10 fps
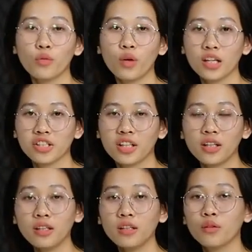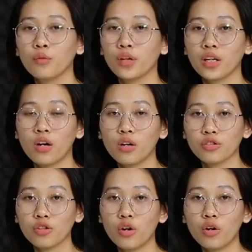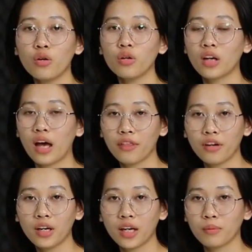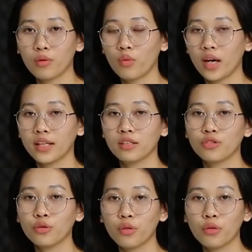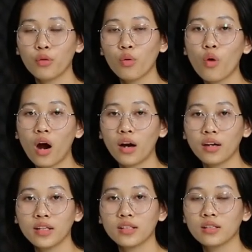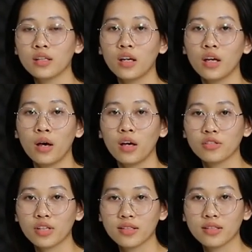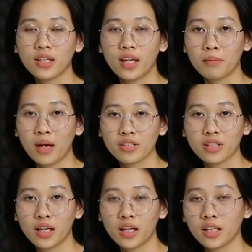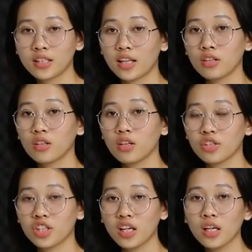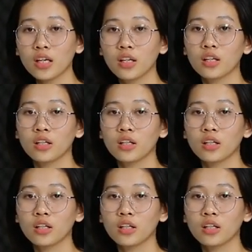innovation, we also gather and provide youth who are in, interested and passionate in technology